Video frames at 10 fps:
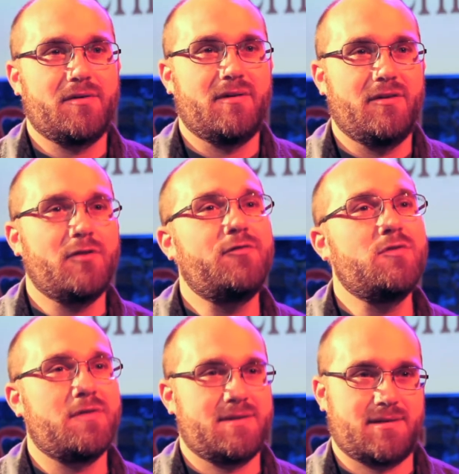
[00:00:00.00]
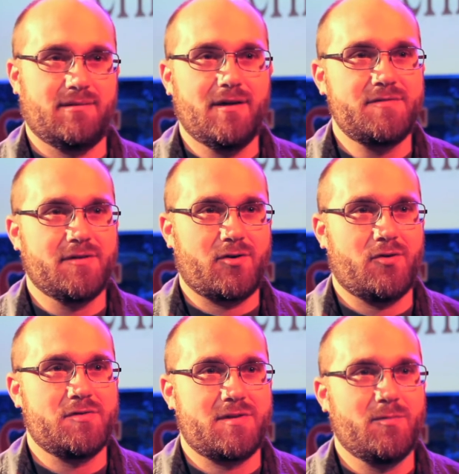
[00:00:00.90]
there are a few things I'd love to
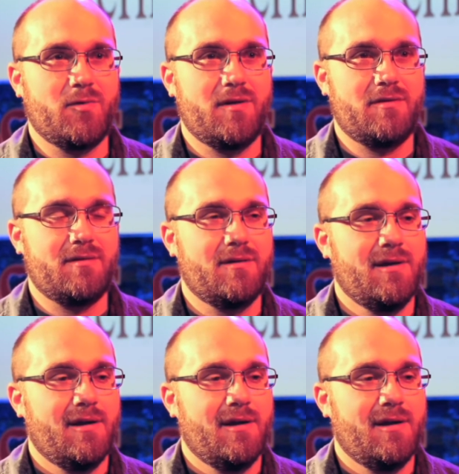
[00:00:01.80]
encourage them with. And